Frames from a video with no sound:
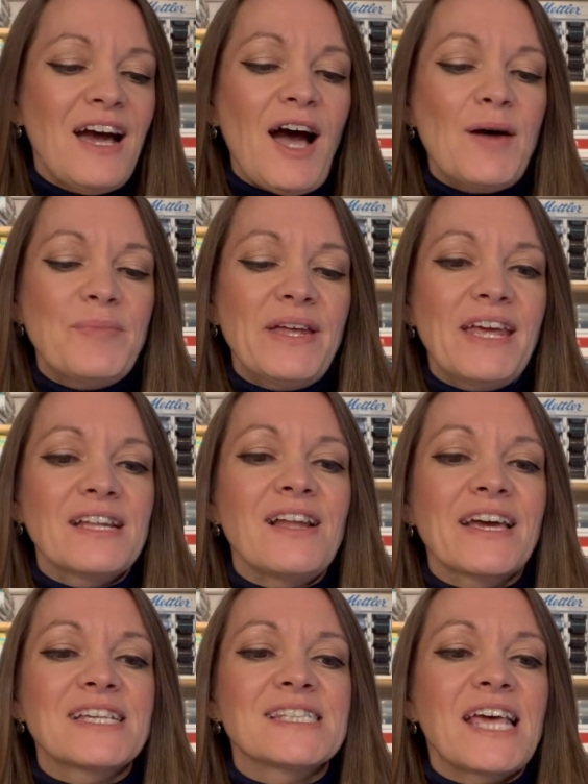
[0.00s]
but
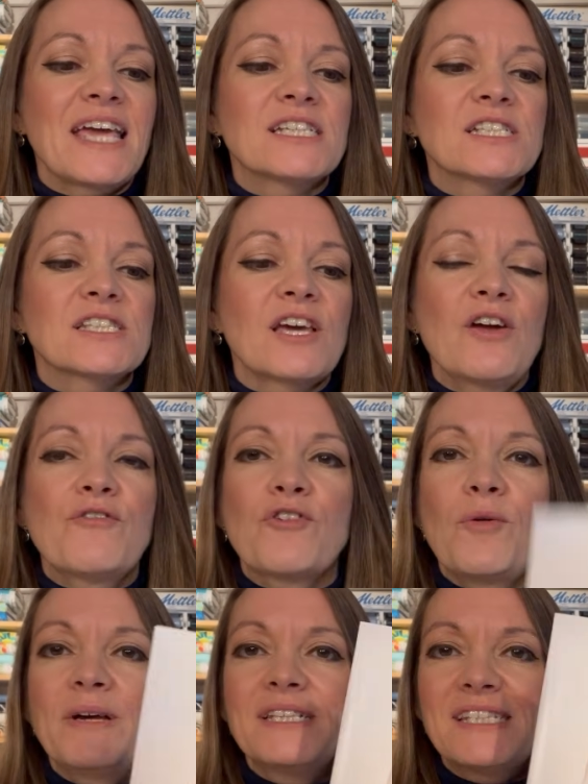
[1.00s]
like I say, it does go
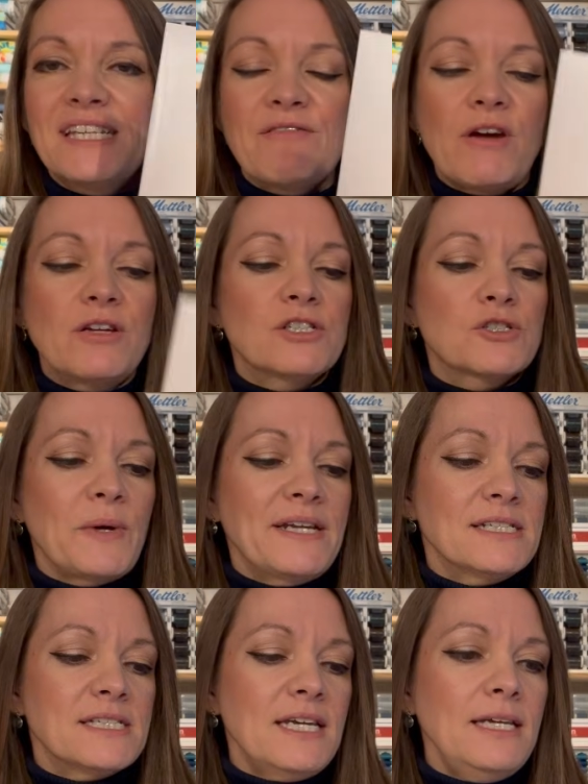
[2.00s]
from a 0 to
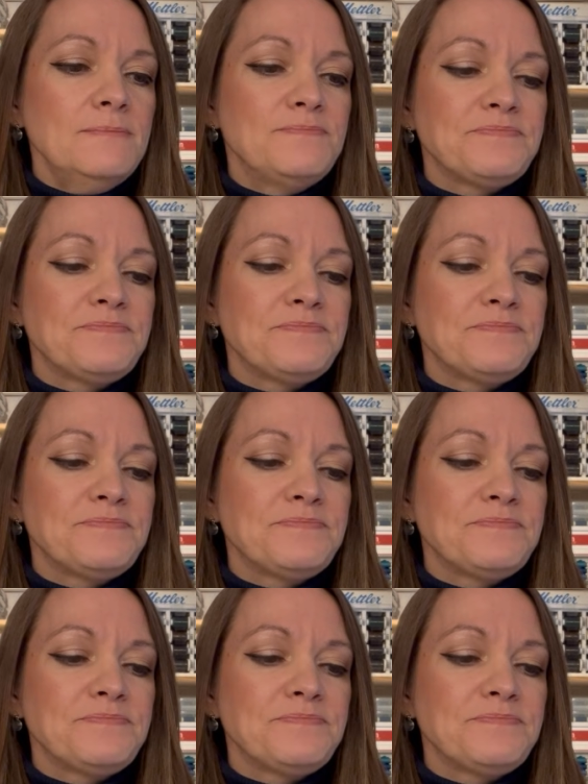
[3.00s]
20.